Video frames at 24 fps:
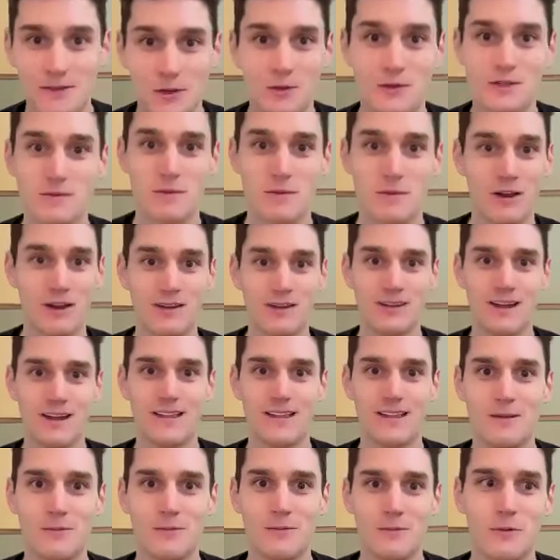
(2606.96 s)
totally spot on. I
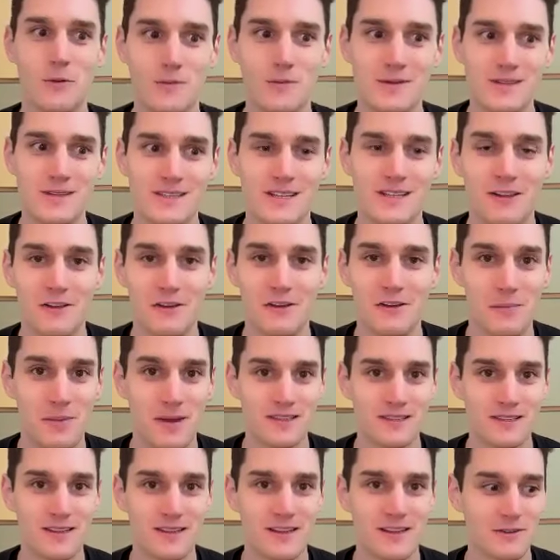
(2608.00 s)
think we're missing a lot of
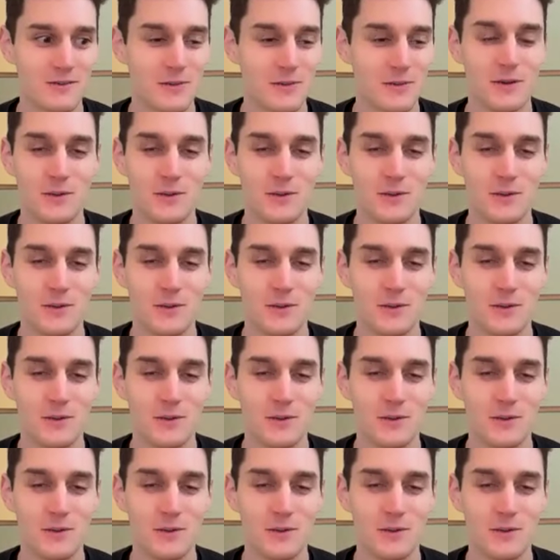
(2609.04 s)
base layers.